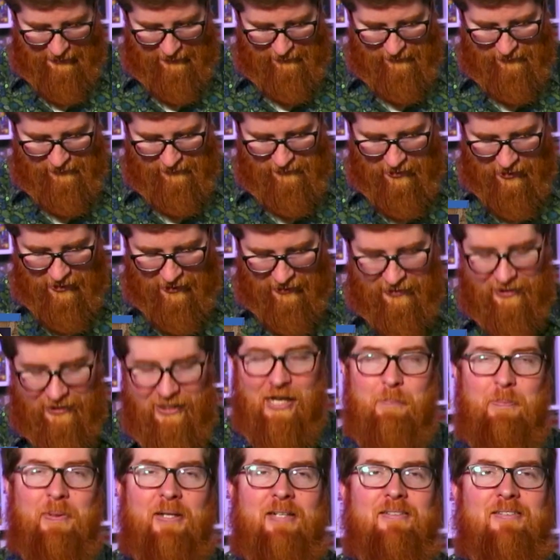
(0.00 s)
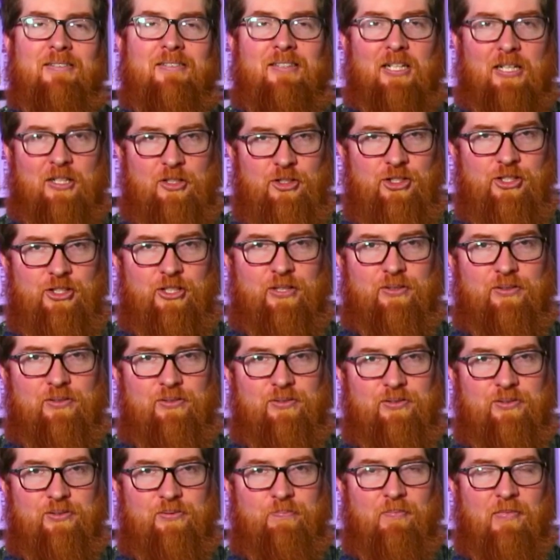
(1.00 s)
is Tiny Epic
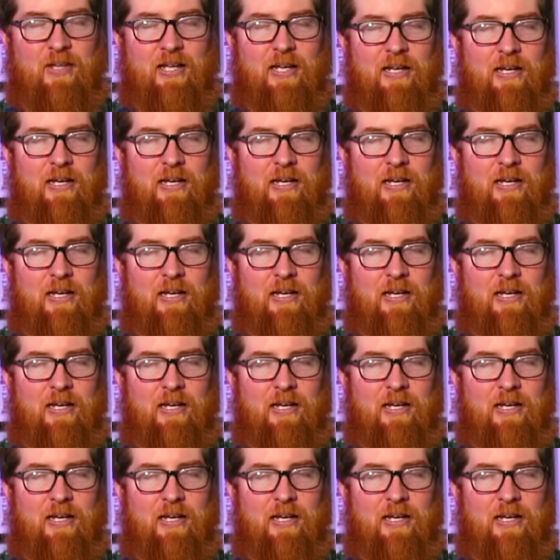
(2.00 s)
Dungeons,